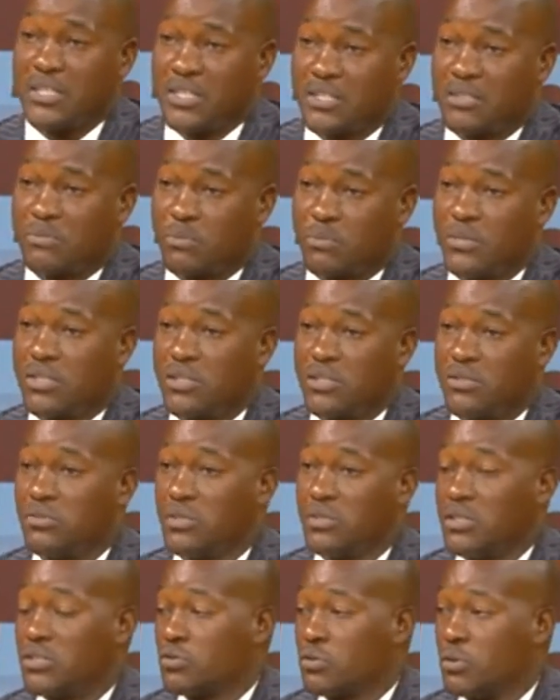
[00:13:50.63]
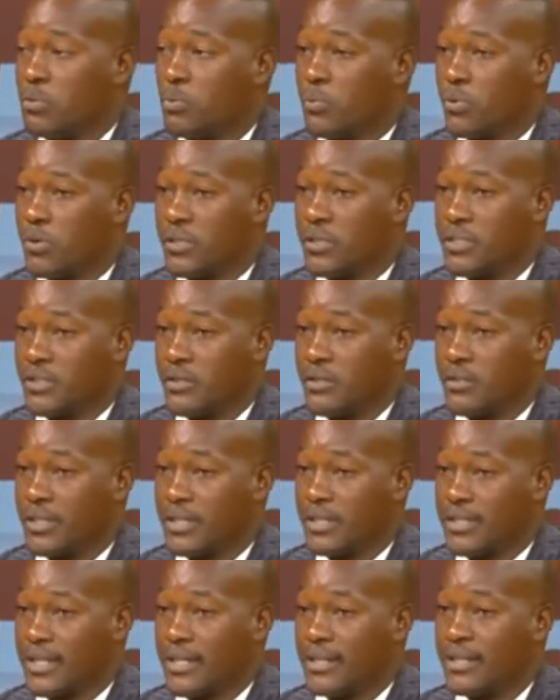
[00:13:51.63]
is busy doing its own policy on
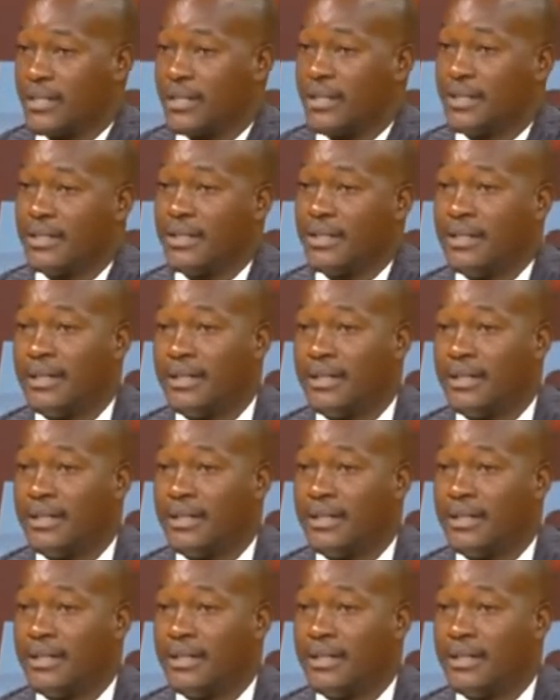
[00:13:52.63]
the side. Mm -hmm.